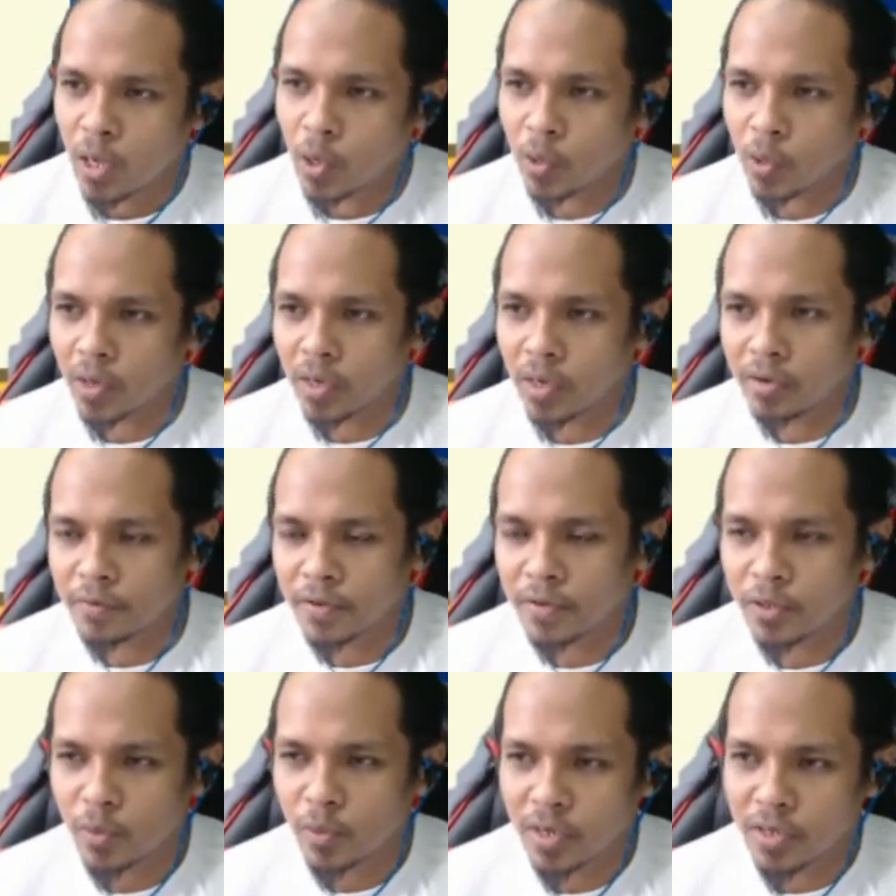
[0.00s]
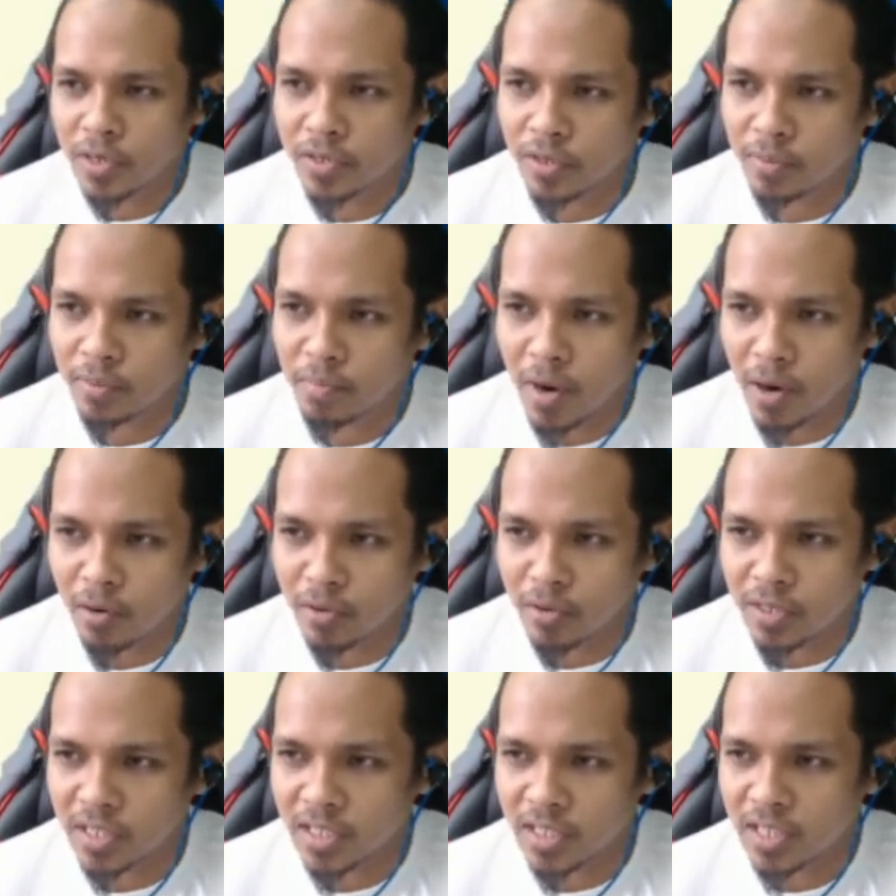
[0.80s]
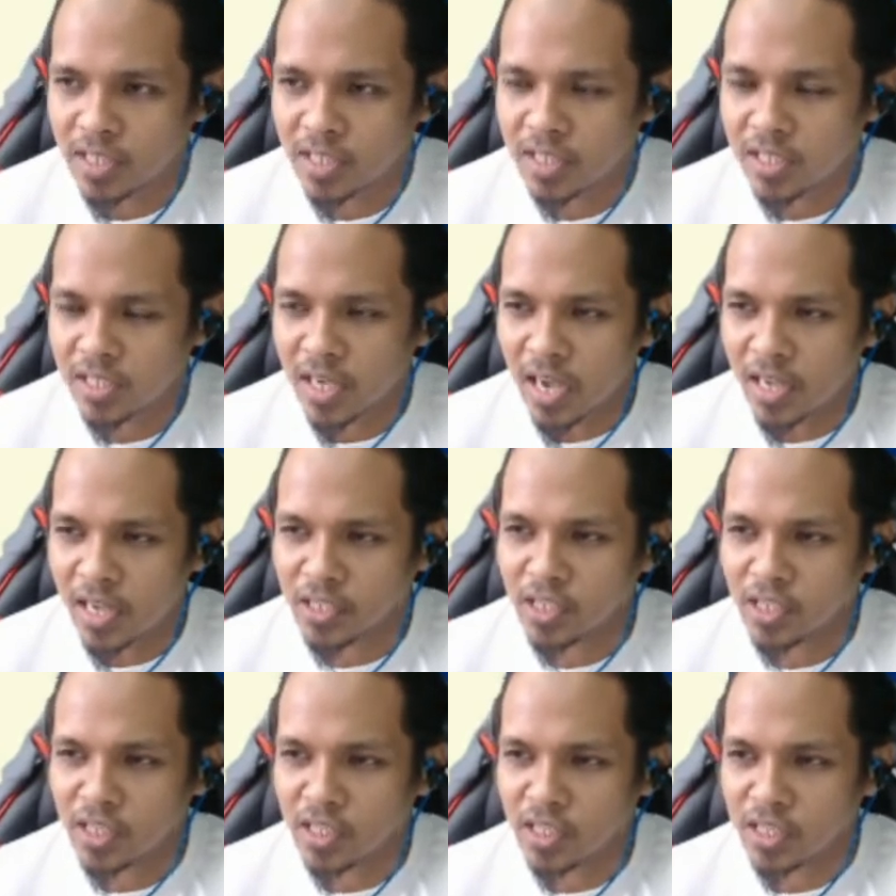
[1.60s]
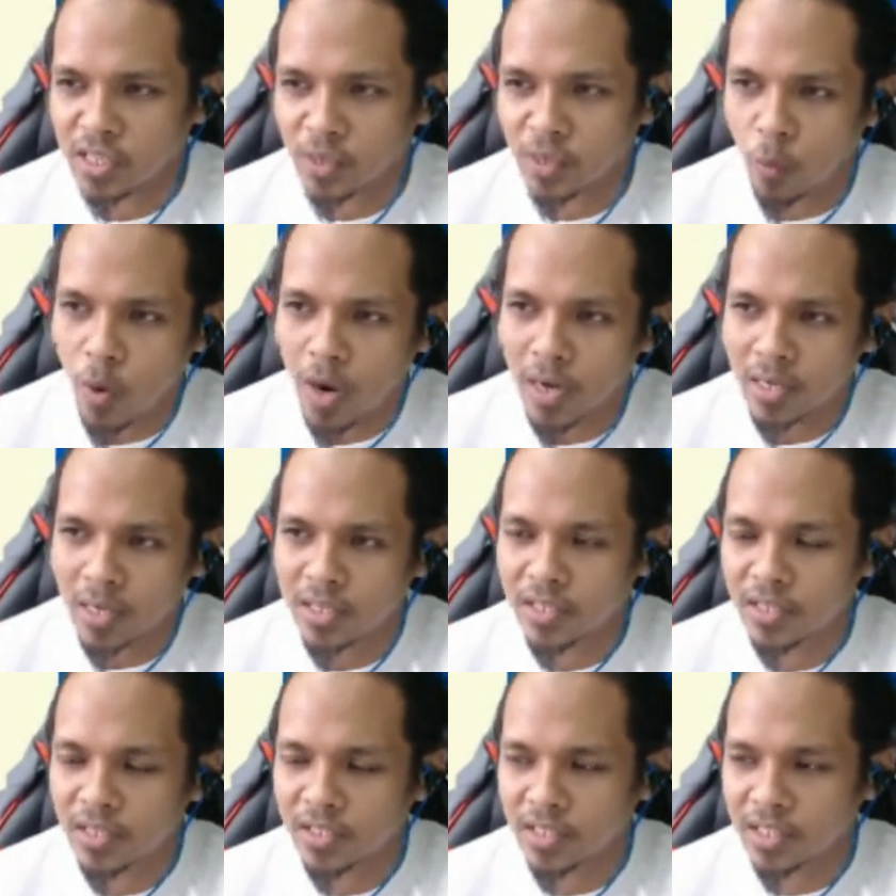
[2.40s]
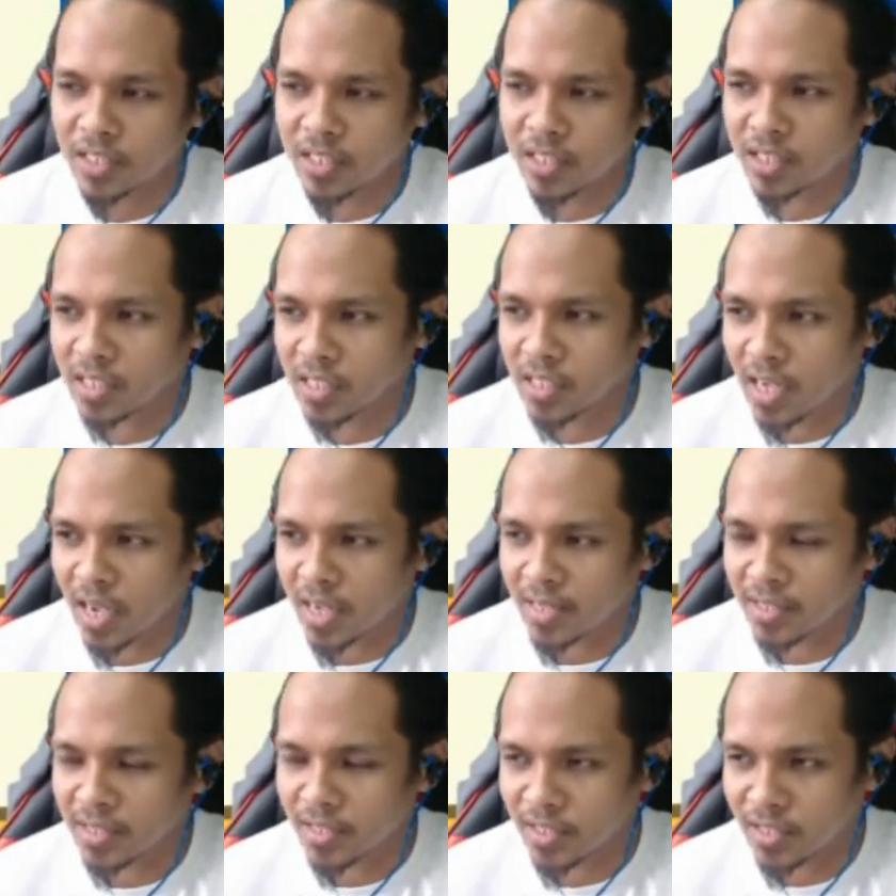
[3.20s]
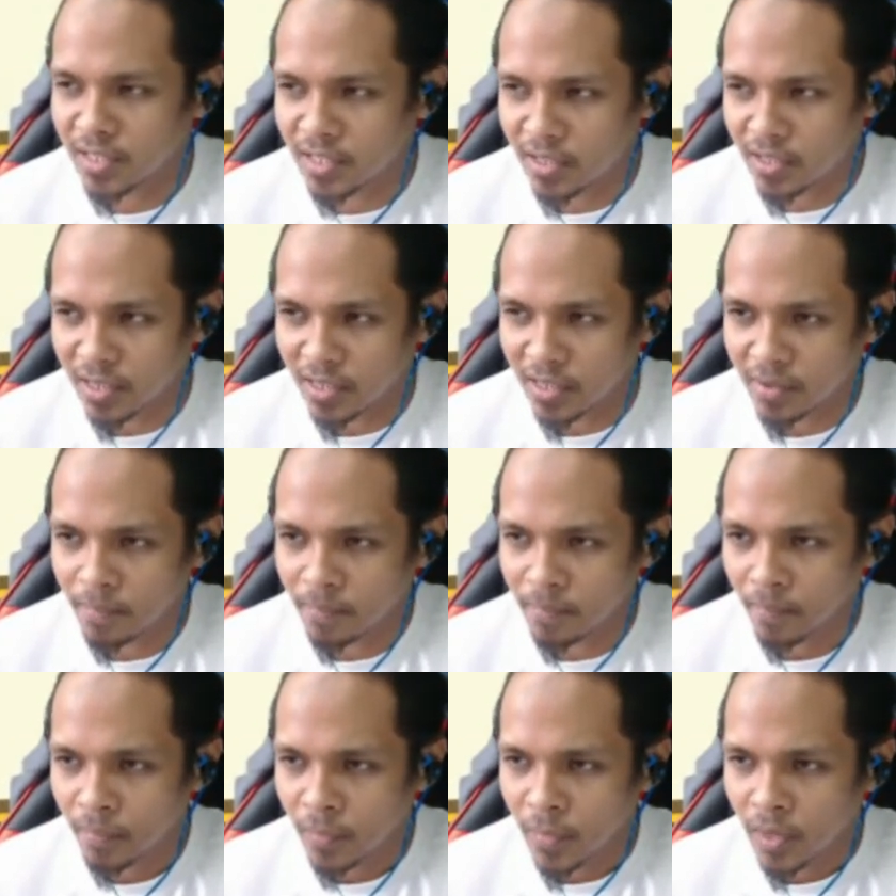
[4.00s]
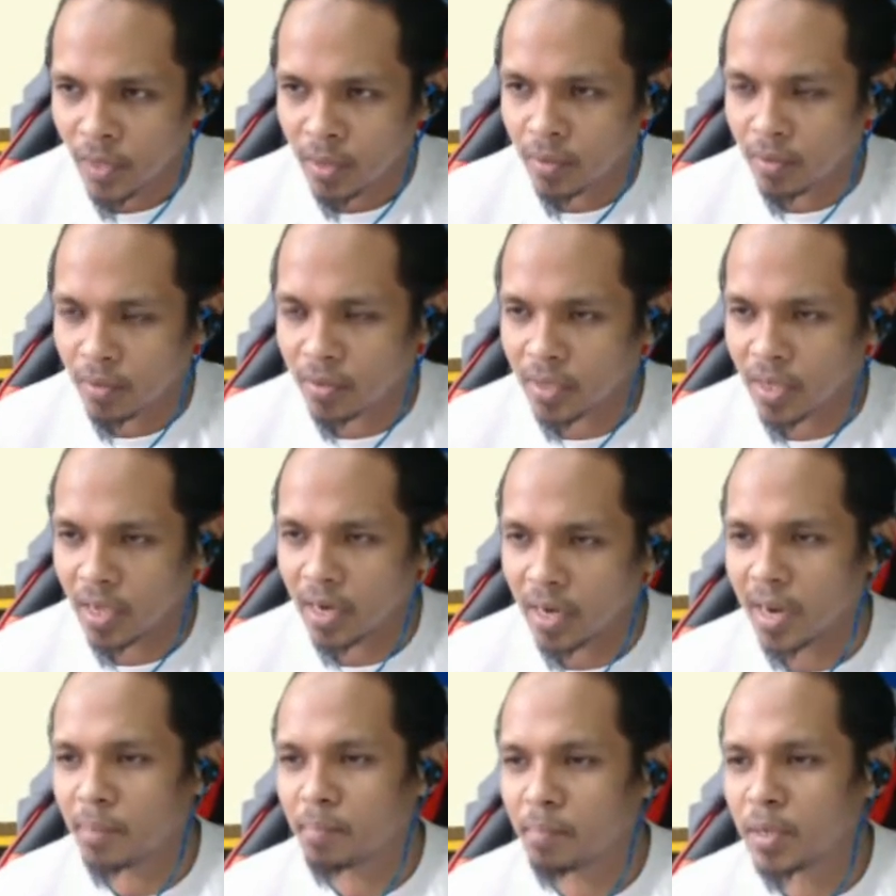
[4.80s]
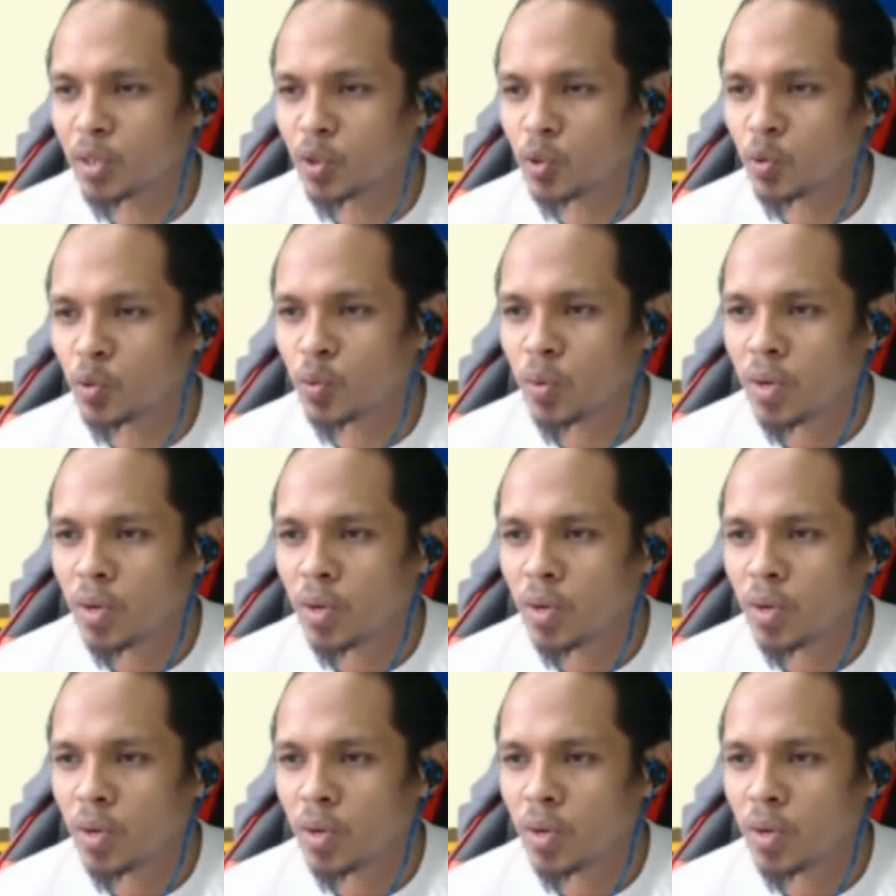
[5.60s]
Okay, the first one is about genetic engineering. What is genetic engineering? Okay, number 2,